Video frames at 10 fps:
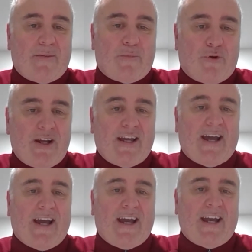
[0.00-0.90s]

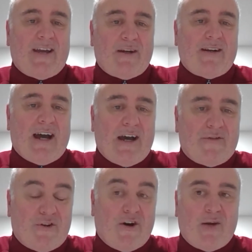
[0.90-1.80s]
Pre-game and
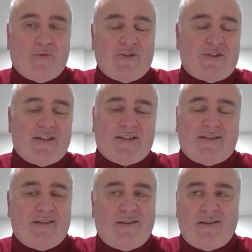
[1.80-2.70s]
halftime was
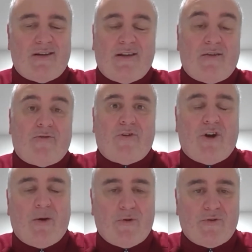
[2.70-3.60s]
just
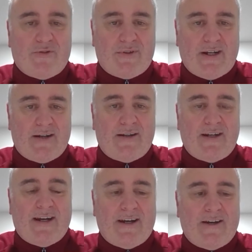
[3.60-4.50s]
phenomenal. You
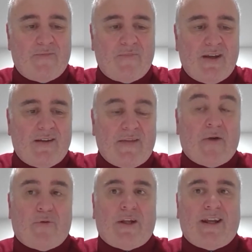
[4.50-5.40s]
know,
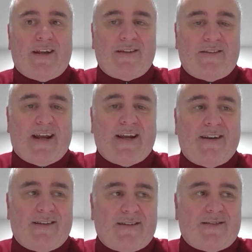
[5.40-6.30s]
that really then
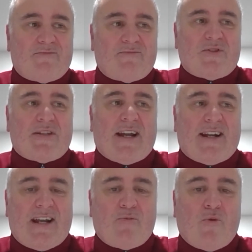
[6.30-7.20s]

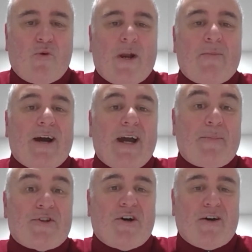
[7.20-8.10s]
started winning my
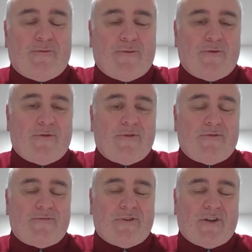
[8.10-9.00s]
appetite for
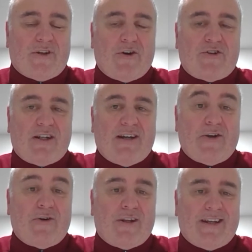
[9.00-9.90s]
coaching at
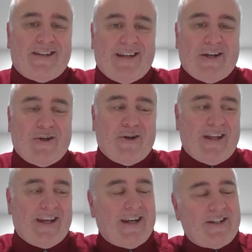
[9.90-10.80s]
an
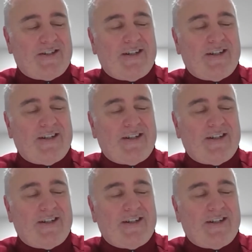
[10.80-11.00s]
early age.